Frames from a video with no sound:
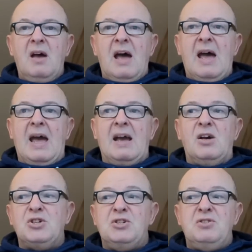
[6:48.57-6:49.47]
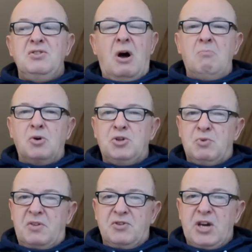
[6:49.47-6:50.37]
because not much
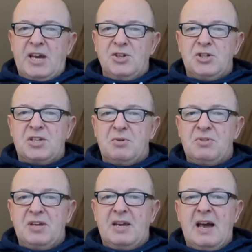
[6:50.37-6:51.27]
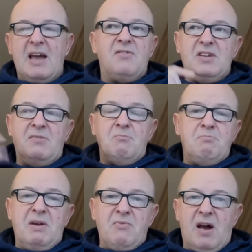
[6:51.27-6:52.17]
would have changed, I don't think. I haven't even
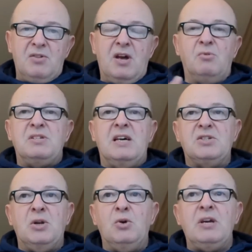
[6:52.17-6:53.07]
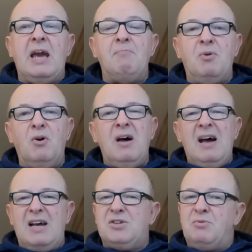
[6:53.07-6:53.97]
been around the hotel to look yet, but
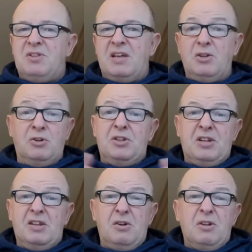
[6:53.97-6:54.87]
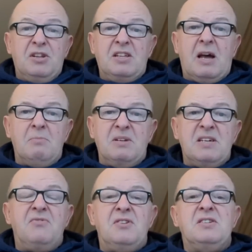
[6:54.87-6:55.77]
I don't think the only thing that will be
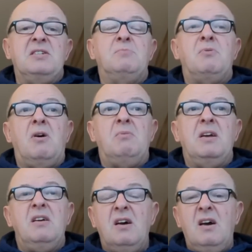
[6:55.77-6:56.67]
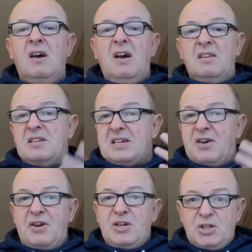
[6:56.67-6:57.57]
different is probably the
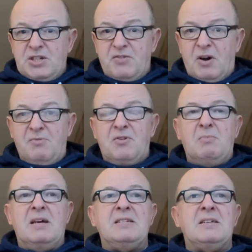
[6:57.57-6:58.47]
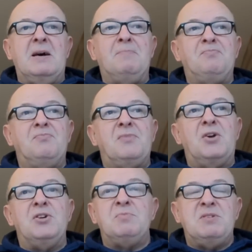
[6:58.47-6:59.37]
decorations have gone from last time. The
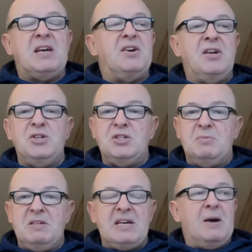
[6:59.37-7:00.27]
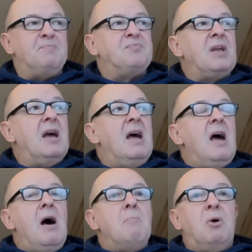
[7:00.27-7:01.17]
Christmas decorations will be down.
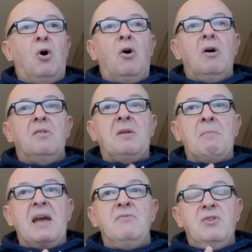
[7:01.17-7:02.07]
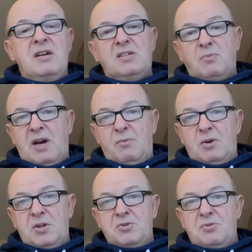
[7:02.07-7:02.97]
But the main reason why I
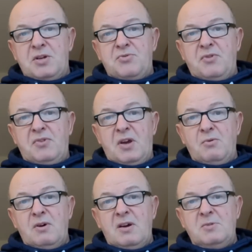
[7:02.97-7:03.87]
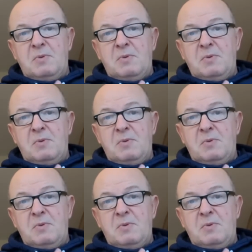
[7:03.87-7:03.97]
want to do this review is